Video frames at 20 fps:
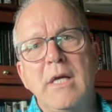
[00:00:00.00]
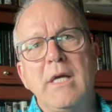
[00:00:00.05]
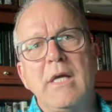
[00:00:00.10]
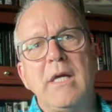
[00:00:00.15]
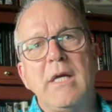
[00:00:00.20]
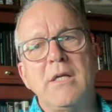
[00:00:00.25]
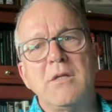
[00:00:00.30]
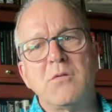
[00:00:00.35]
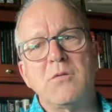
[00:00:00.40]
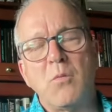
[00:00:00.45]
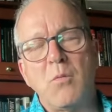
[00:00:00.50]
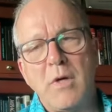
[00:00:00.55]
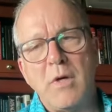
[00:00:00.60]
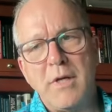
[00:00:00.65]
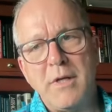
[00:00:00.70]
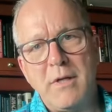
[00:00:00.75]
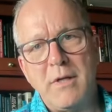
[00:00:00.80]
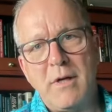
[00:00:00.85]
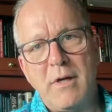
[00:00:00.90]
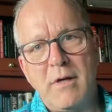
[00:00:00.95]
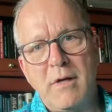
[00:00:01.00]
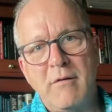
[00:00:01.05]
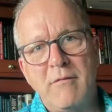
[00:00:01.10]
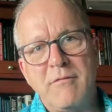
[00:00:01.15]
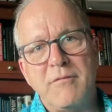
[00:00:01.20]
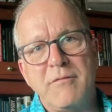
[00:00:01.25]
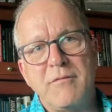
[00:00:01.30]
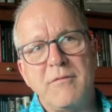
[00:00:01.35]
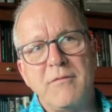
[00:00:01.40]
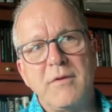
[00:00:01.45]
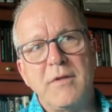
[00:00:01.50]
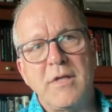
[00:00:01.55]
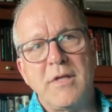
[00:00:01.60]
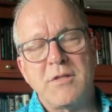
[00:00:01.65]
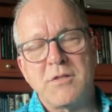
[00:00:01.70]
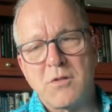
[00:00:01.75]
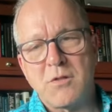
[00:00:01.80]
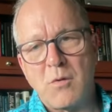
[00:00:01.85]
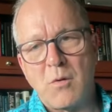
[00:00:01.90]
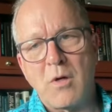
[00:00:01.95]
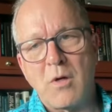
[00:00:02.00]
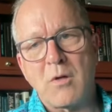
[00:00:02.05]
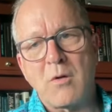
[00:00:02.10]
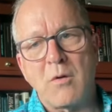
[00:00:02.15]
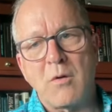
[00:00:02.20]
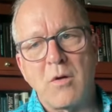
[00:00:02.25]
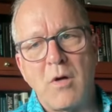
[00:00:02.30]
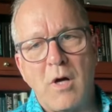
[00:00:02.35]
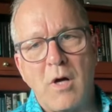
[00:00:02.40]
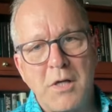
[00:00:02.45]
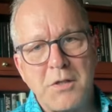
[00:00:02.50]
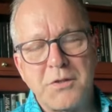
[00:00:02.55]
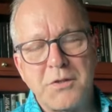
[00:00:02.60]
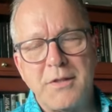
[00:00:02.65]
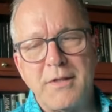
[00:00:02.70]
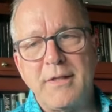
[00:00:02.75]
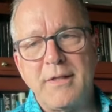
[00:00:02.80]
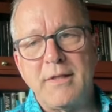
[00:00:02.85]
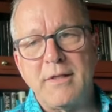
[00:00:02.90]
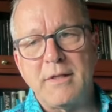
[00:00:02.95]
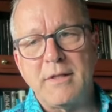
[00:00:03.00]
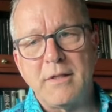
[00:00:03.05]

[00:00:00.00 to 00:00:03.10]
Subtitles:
is one of historical caution.